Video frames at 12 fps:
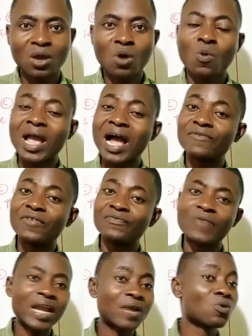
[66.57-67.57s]
We have a
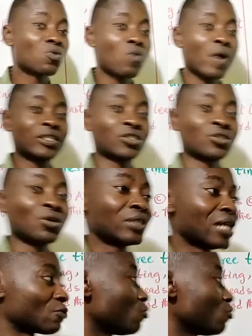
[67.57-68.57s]
very good question that